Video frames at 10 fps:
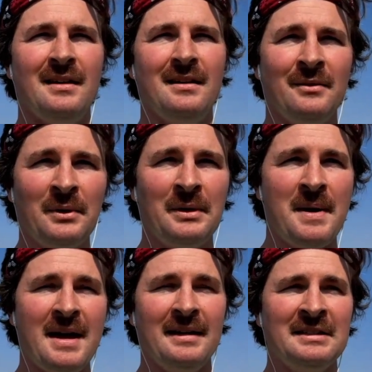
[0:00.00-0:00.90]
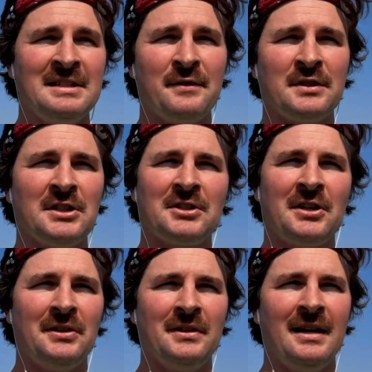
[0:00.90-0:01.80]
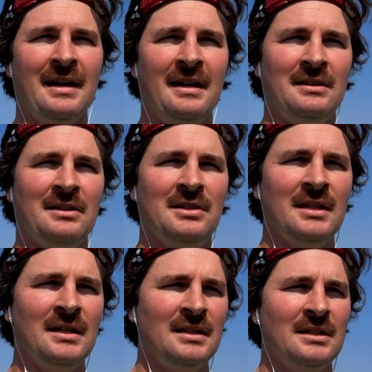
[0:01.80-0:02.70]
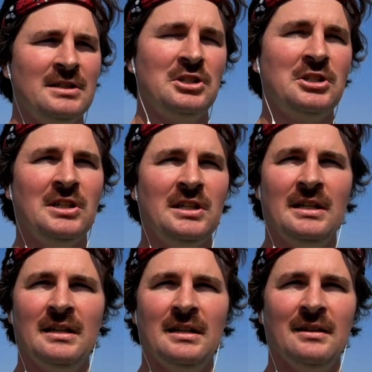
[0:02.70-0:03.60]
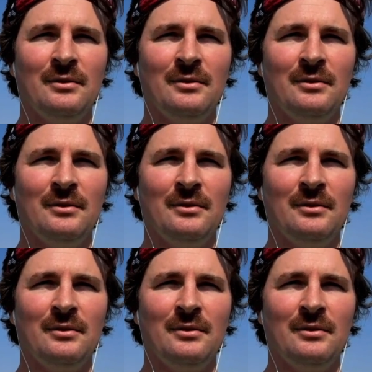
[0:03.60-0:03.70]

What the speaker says: we met in San Francisco, and she,